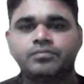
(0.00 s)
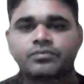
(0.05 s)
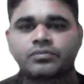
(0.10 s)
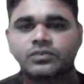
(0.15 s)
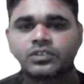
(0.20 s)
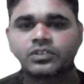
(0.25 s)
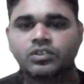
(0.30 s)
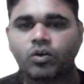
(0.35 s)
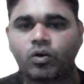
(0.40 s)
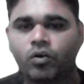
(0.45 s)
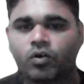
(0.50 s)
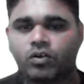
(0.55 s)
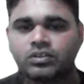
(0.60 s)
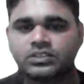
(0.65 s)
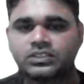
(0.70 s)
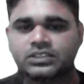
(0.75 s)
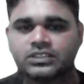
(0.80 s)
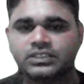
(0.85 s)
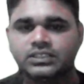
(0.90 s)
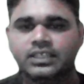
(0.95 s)
the
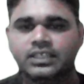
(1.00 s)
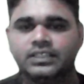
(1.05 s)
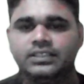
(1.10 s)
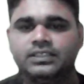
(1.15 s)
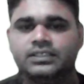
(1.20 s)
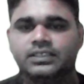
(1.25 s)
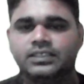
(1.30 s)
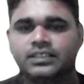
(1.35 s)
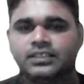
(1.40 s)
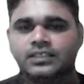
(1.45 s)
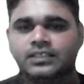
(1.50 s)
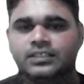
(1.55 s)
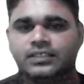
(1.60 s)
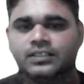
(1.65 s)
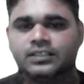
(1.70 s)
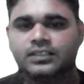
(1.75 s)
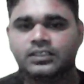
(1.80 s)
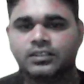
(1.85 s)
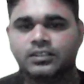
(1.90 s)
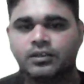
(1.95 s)
oxygen,
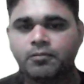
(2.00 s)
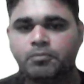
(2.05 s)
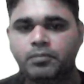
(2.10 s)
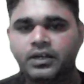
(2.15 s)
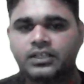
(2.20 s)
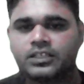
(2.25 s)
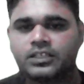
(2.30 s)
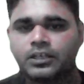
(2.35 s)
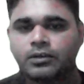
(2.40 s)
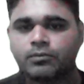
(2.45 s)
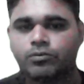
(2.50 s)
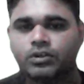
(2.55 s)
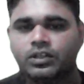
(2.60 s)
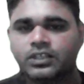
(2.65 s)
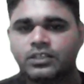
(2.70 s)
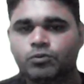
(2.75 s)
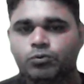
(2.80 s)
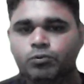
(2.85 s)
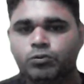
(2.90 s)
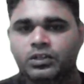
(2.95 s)
the
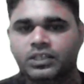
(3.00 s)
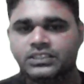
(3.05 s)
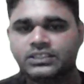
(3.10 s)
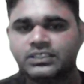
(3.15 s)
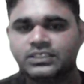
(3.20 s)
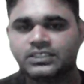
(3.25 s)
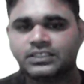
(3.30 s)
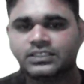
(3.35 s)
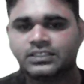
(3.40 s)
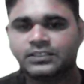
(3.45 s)
metabolic waste